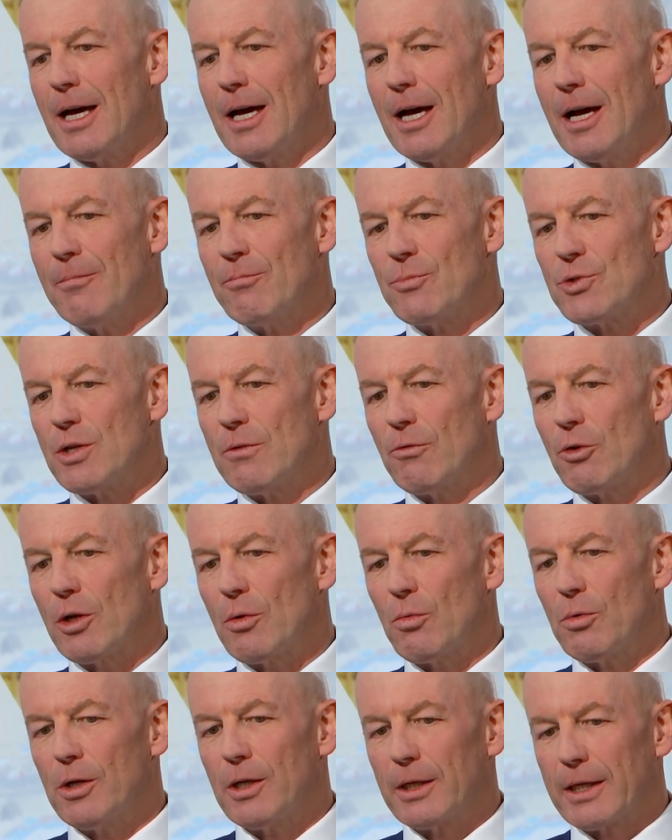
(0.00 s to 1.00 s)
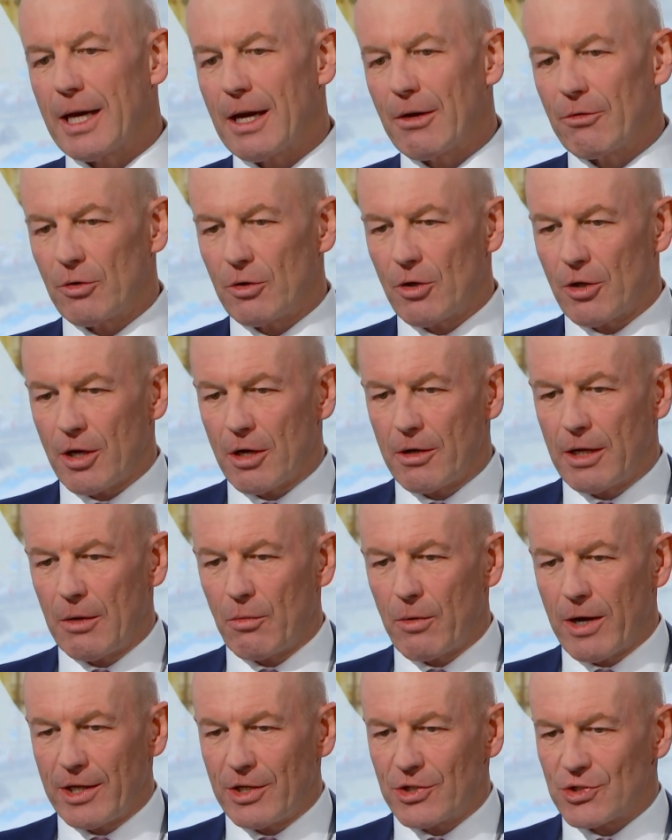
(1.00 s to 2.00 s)
So you've got to work out not
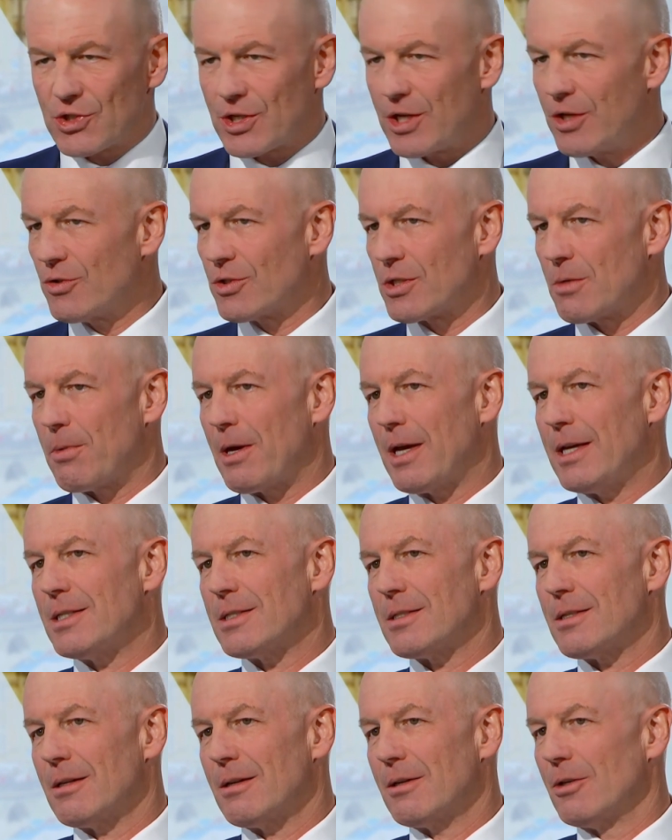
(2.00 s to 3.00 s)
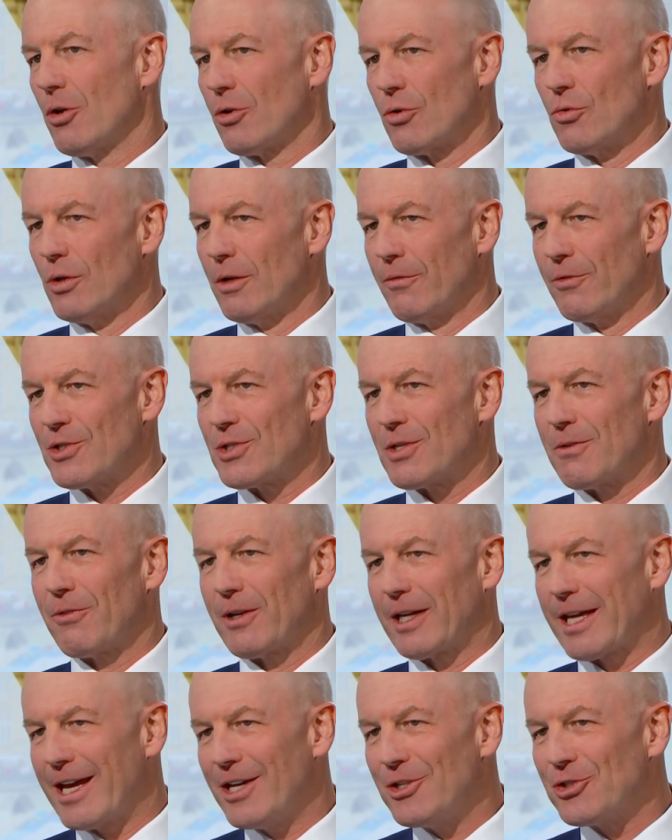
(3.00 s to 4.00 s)
only where your skills are based, and not all of us are
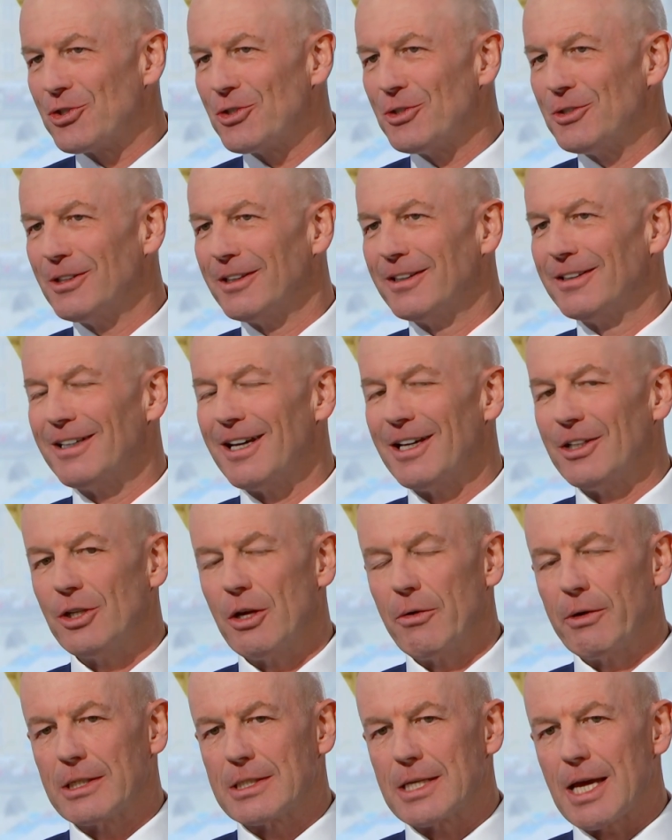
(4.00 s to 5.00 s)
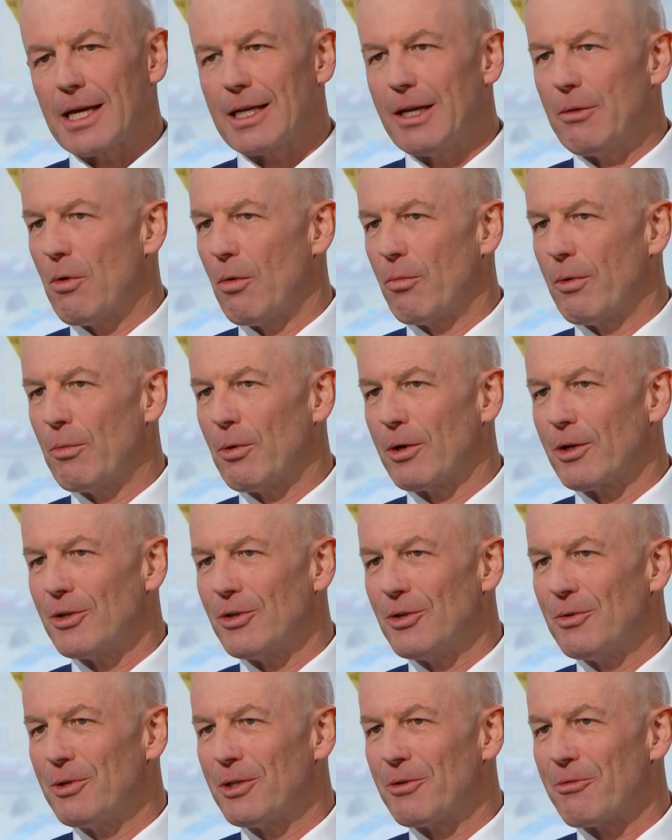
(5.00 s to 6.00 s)
vocational and know exactly what we want
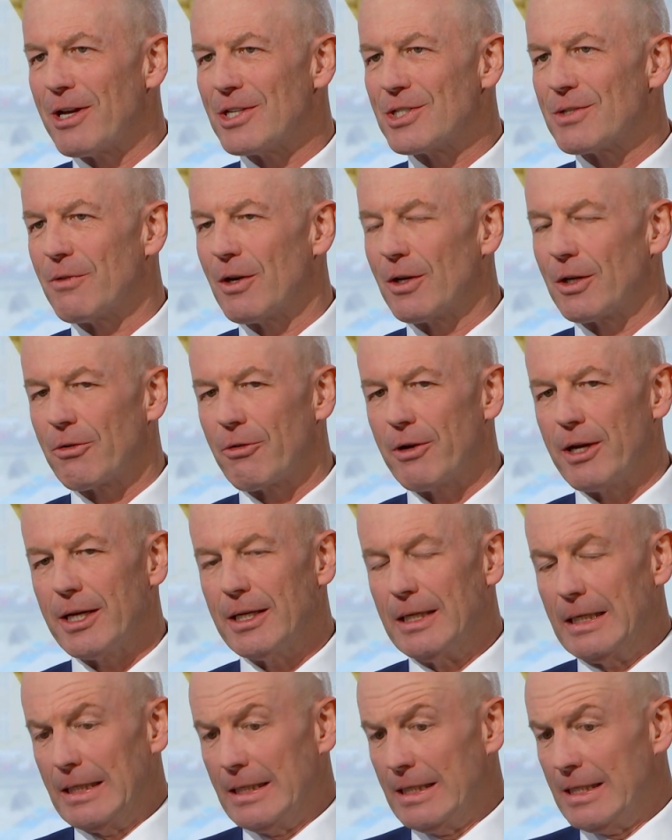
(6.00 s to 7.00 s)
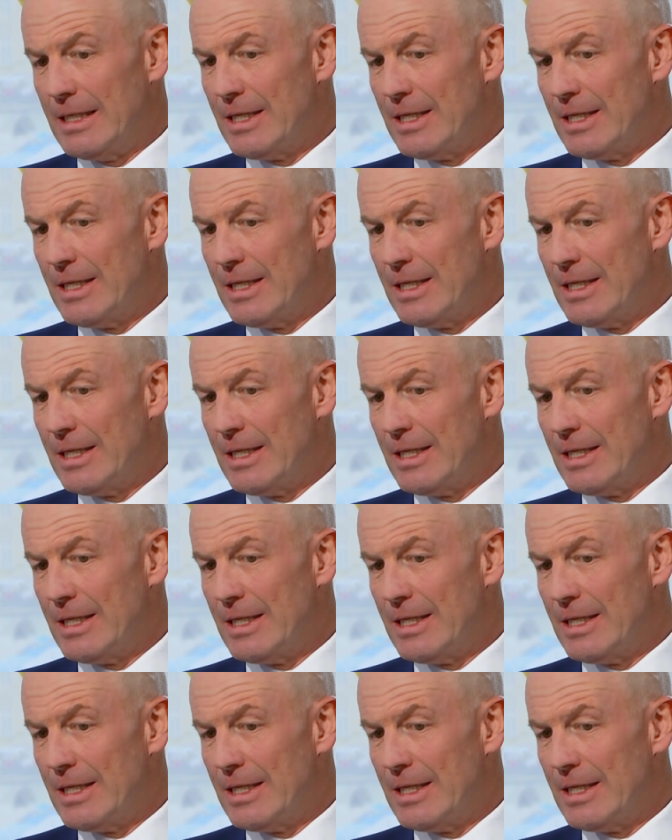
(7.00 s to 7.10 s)
to do with the rest of our career.